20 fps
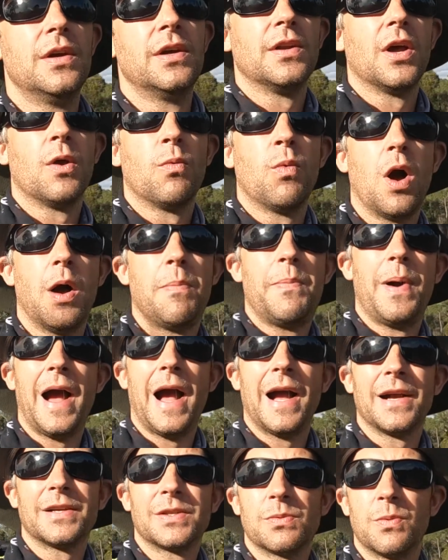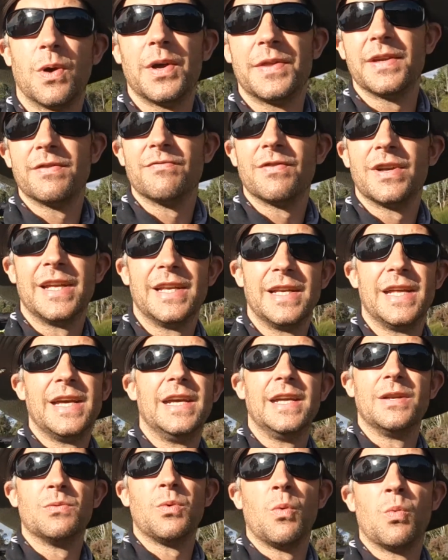what I packed, what I didn't really
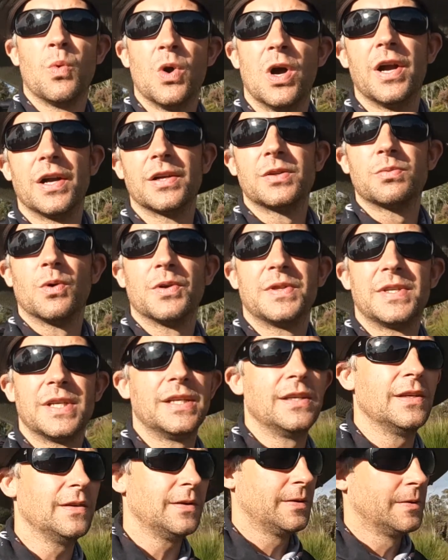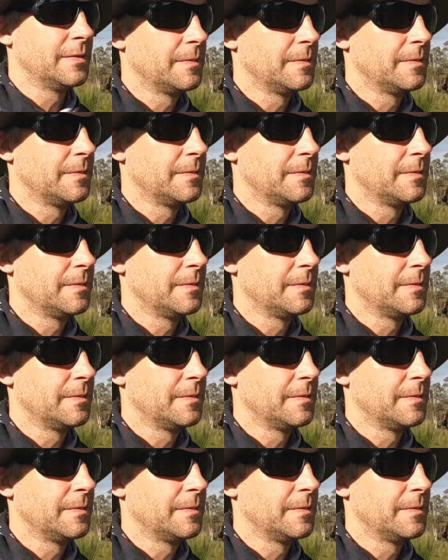need, what worked, what didn't.